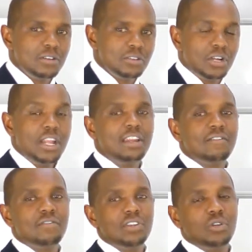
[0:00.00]

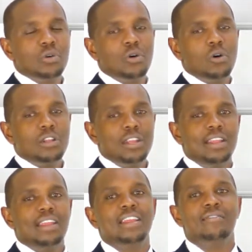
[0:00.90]
training video on
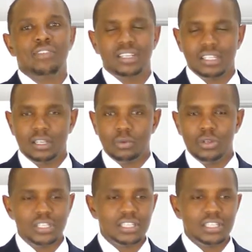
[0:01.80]
investing, which